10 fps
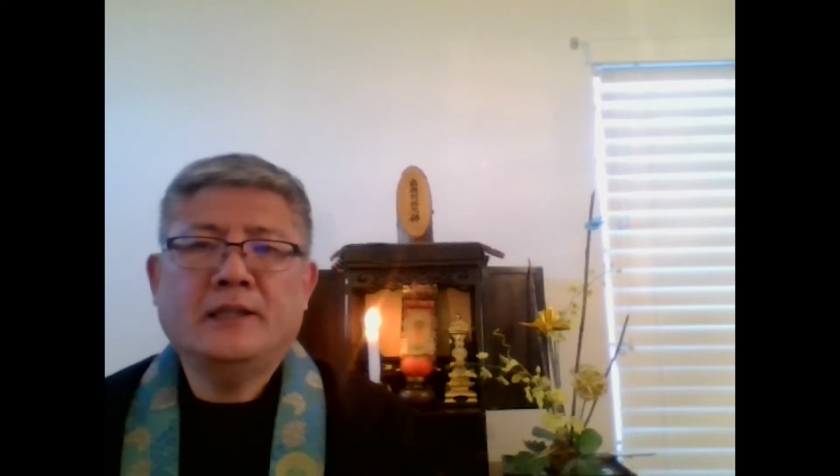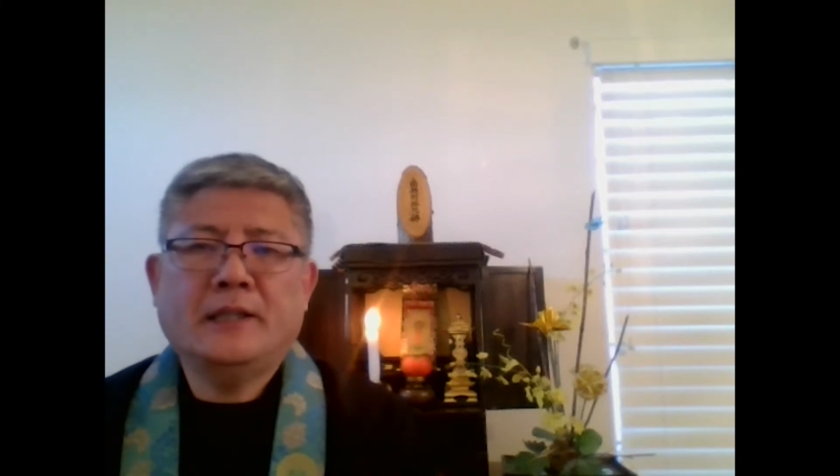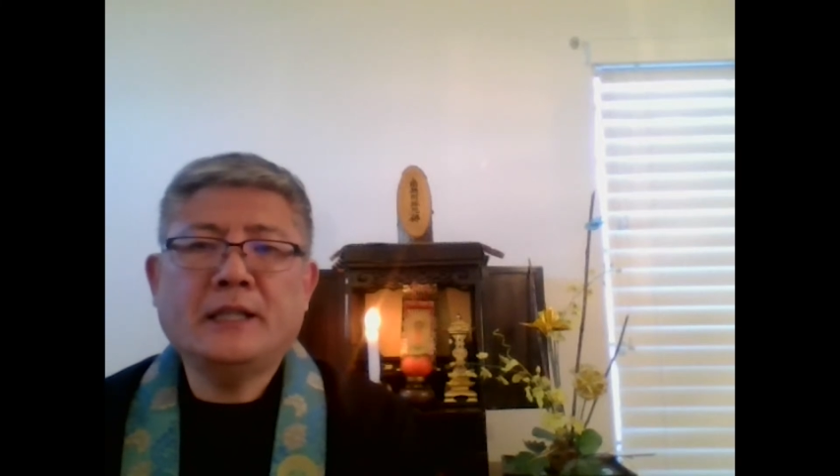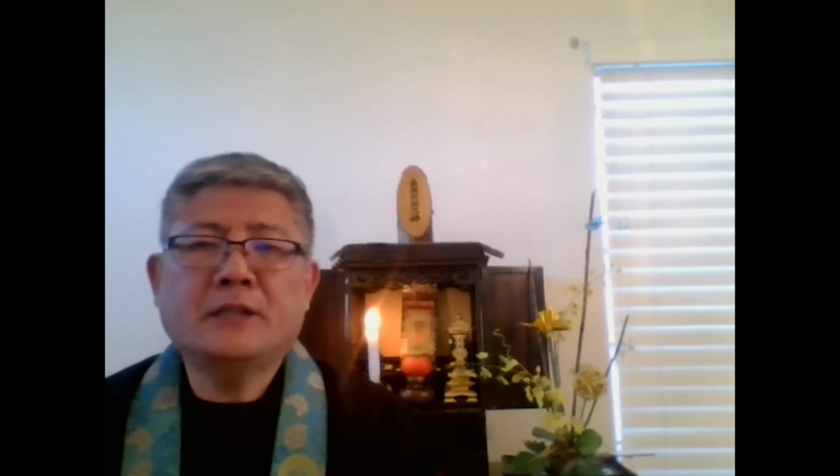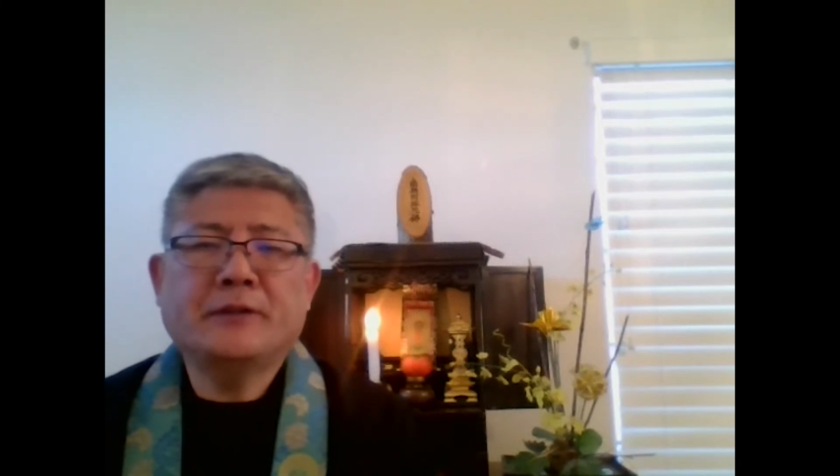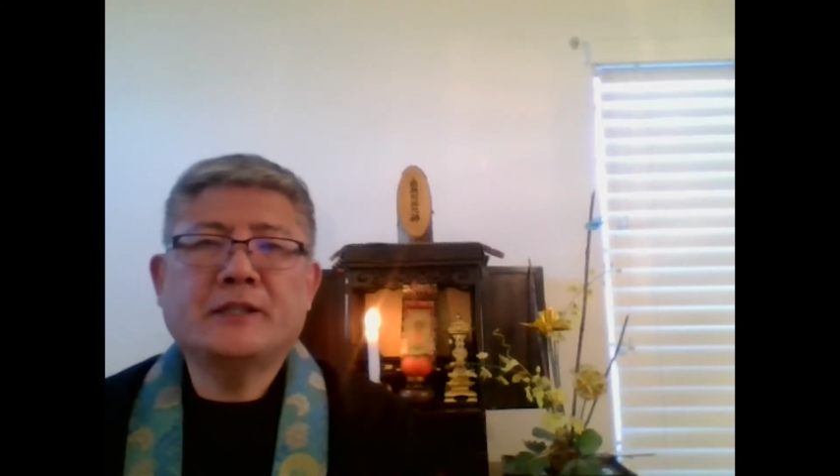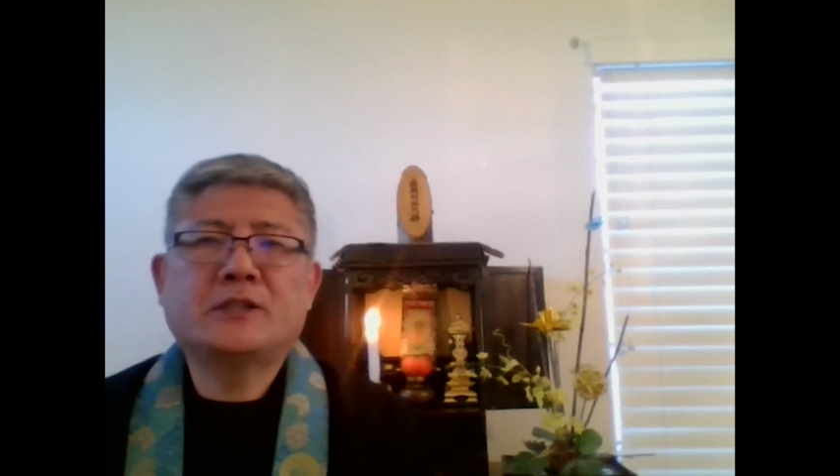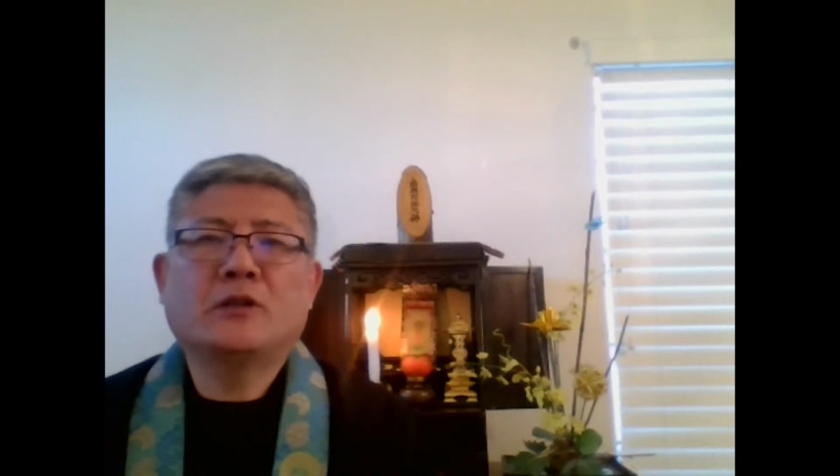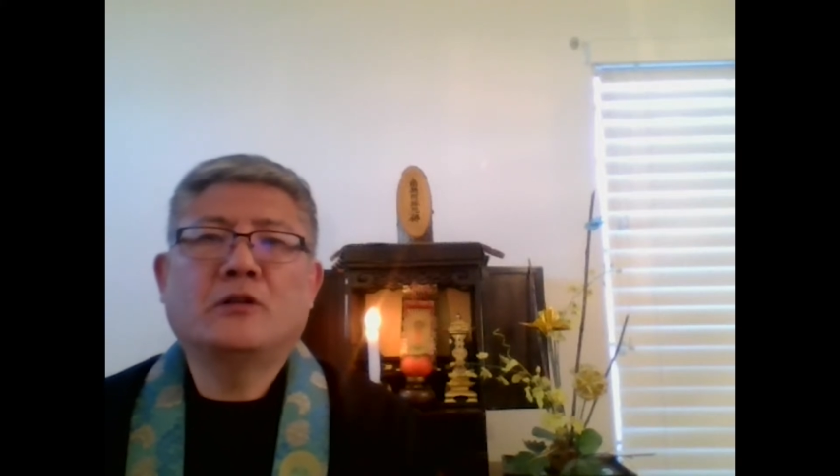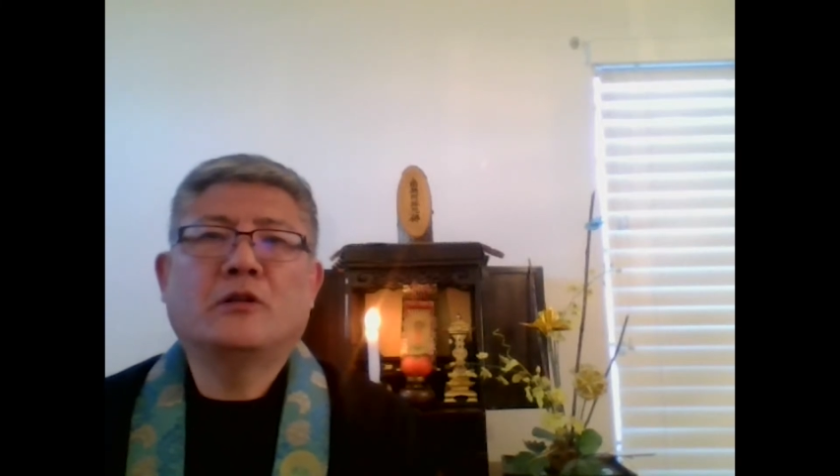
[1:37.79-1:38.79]

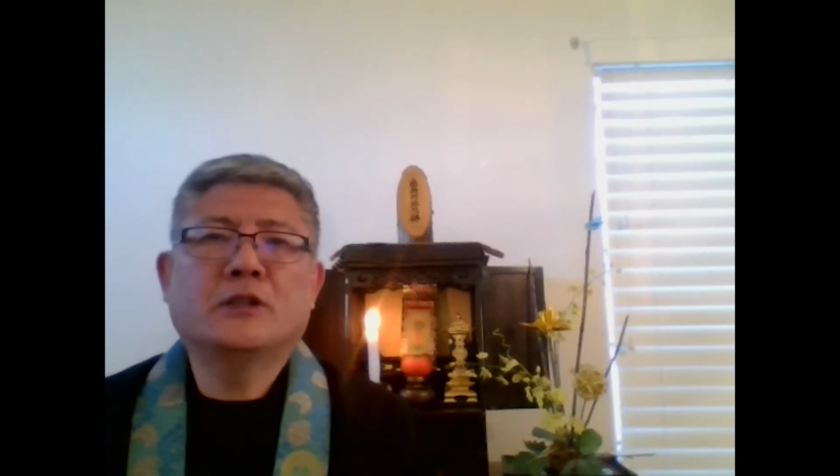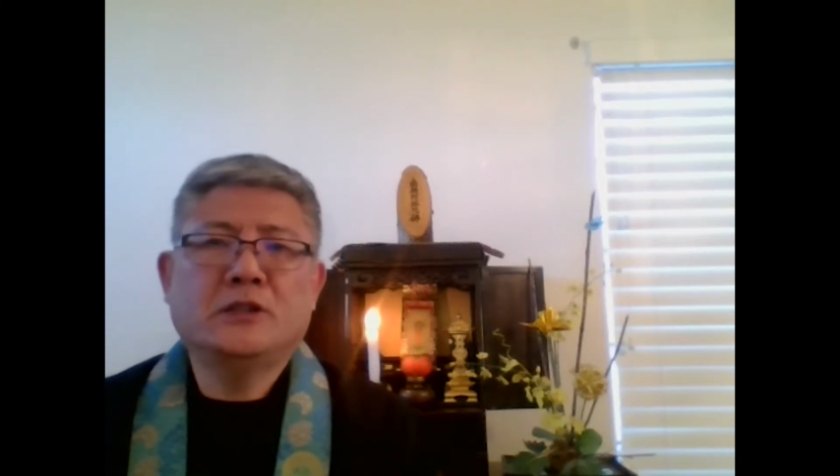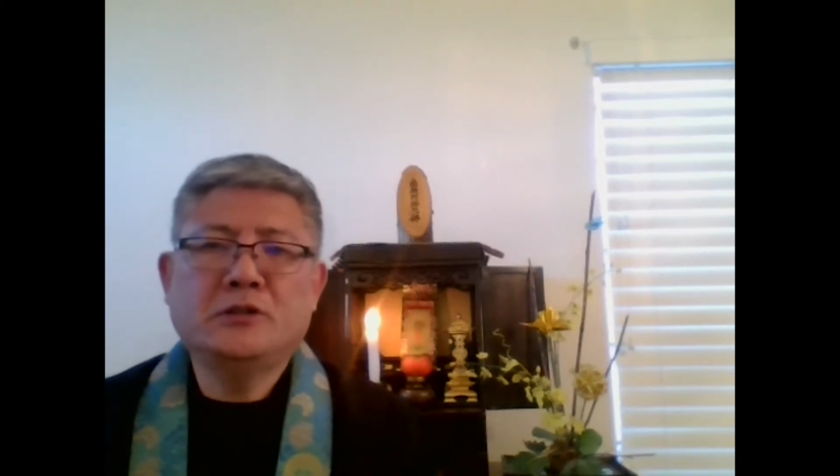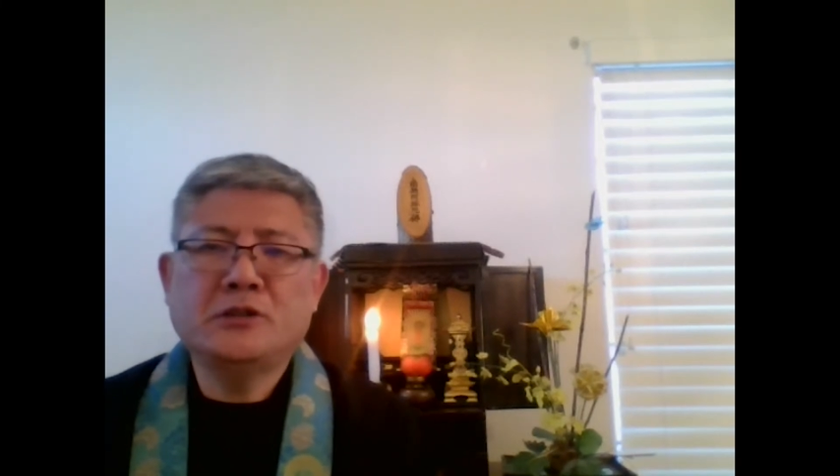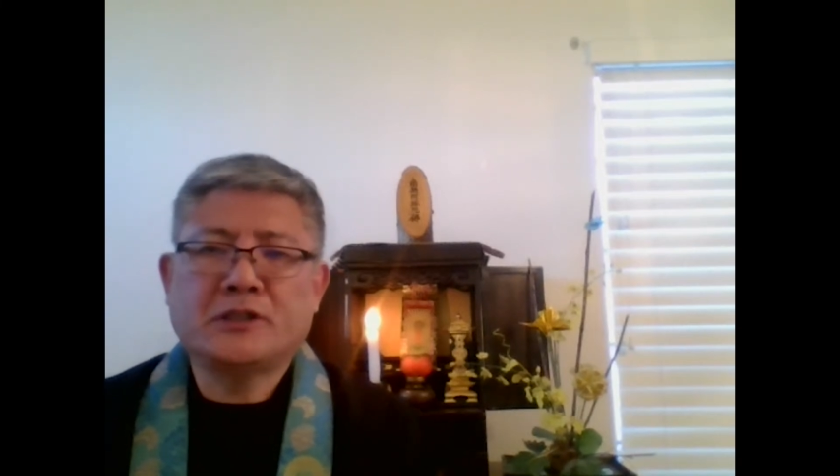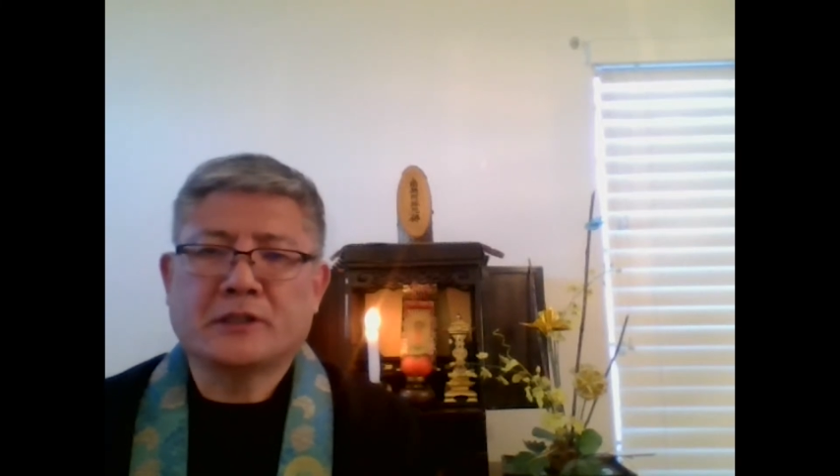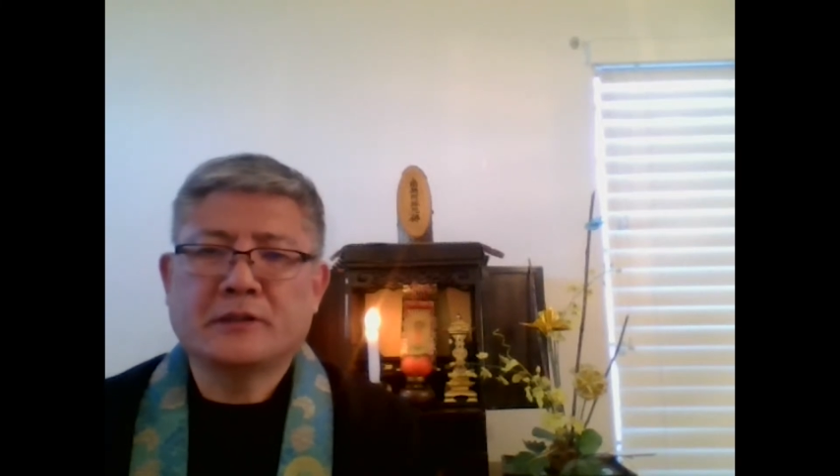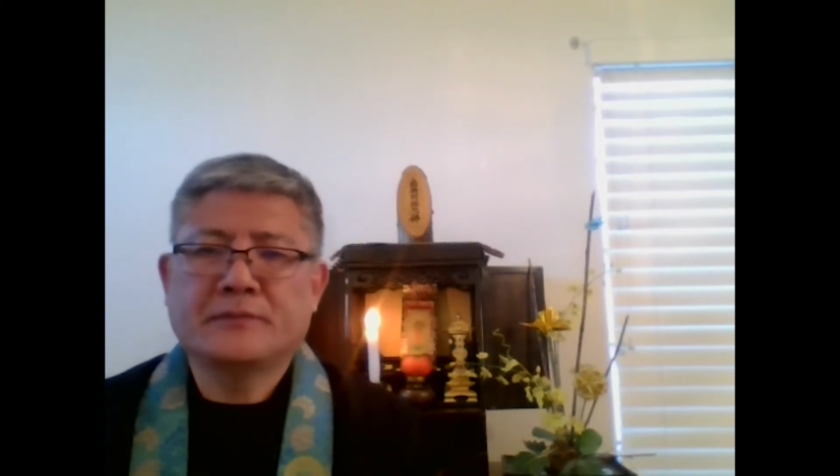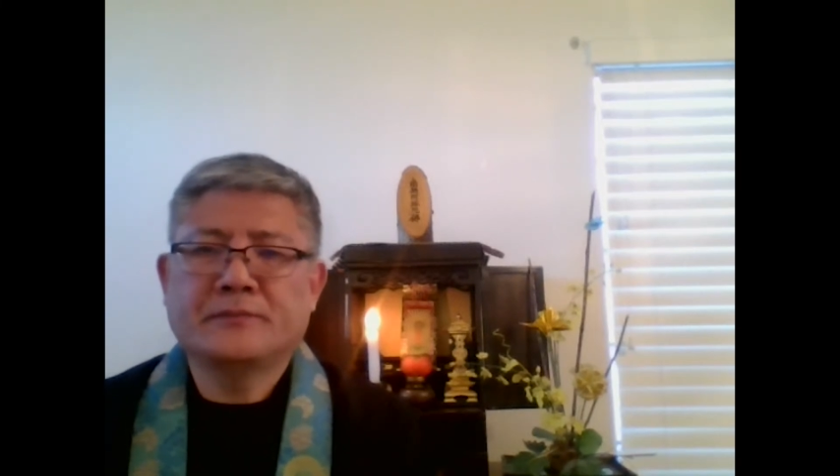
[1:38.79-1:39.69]
ignorance or delusion.